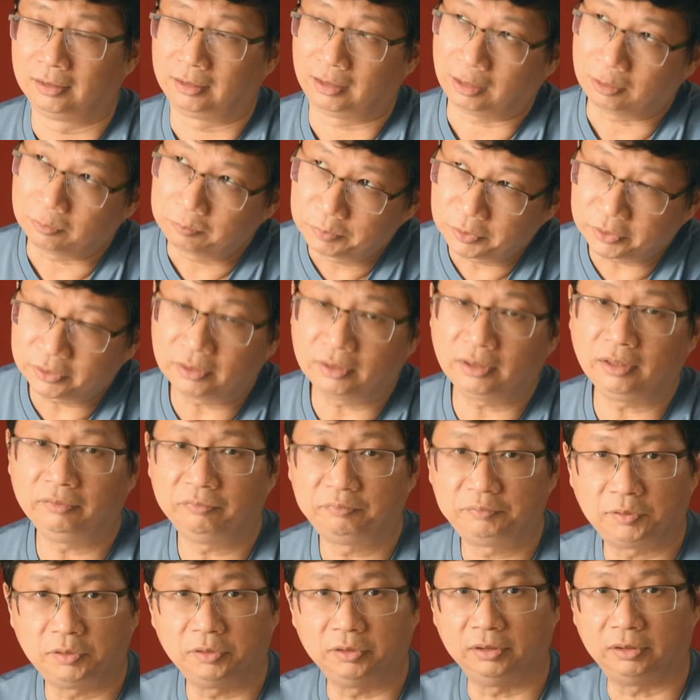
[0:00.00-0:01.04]
I'll put the
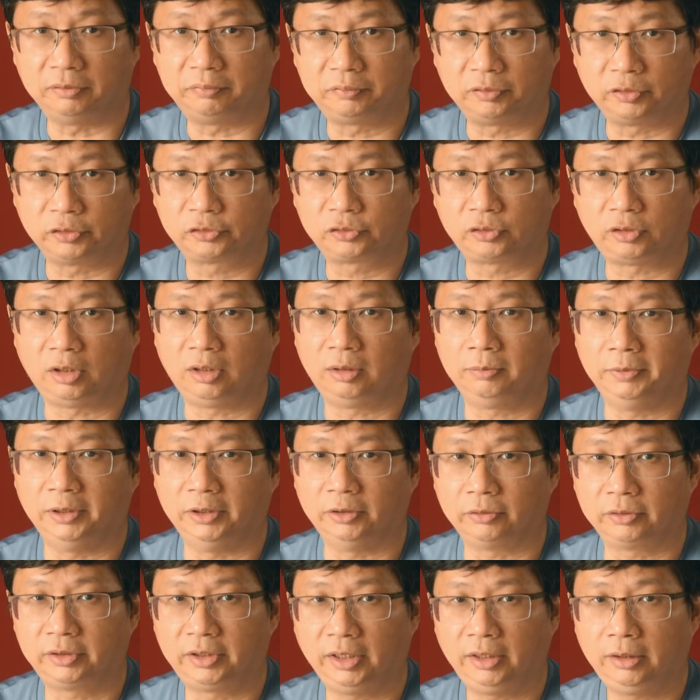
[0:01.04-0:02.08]
info in the first comment,
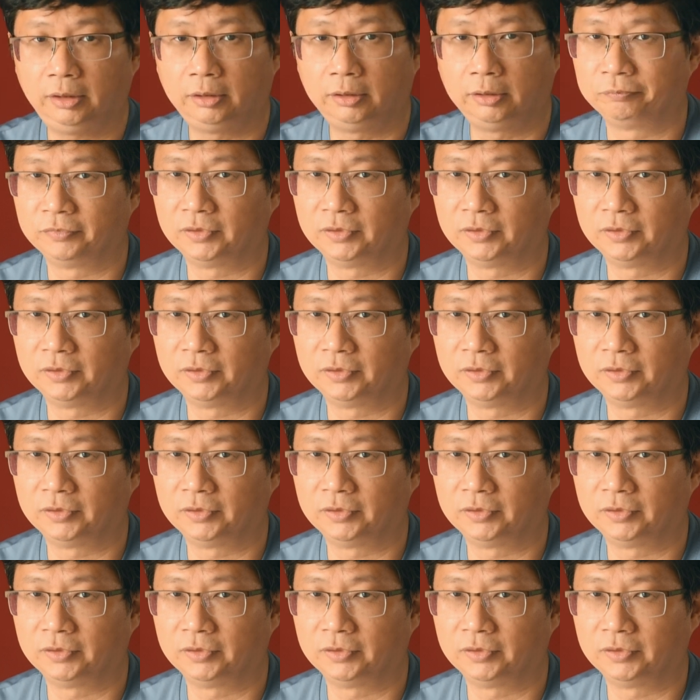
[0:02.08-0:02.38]
okay?